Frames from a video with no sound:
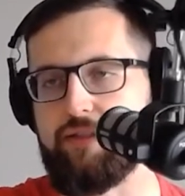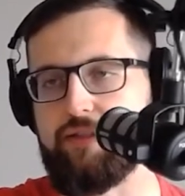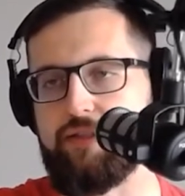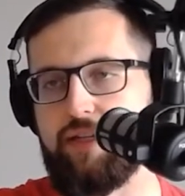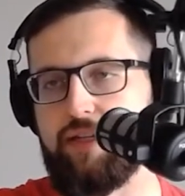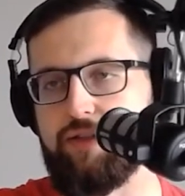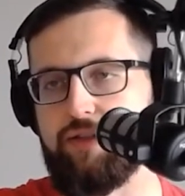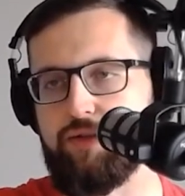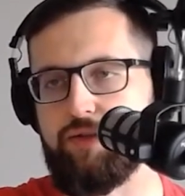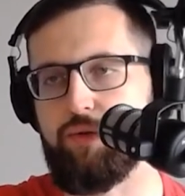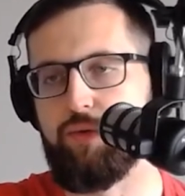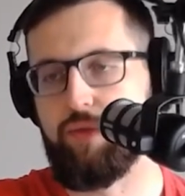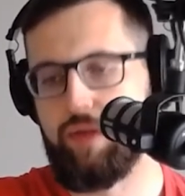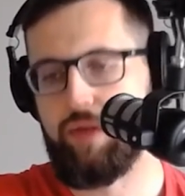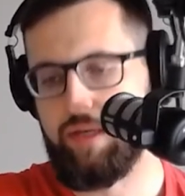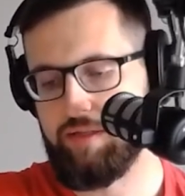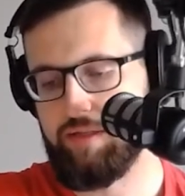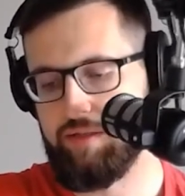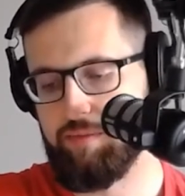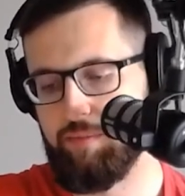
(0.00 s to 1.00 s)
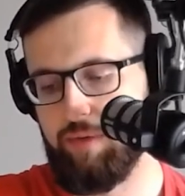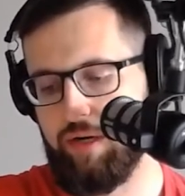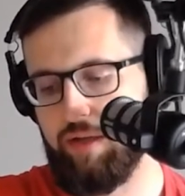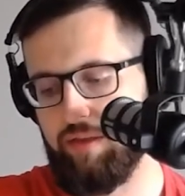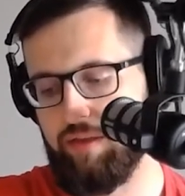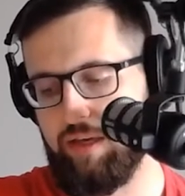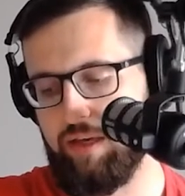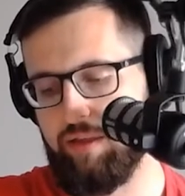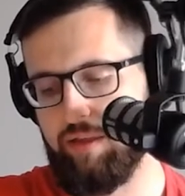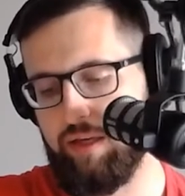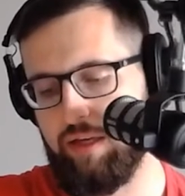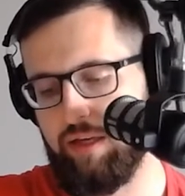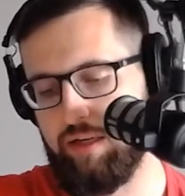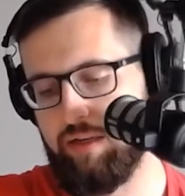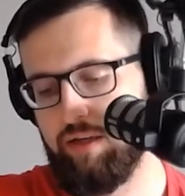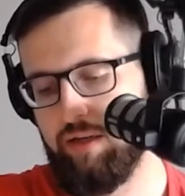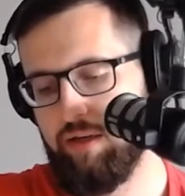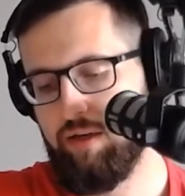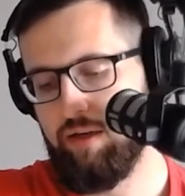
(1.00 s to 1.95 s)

listening to this. But I think that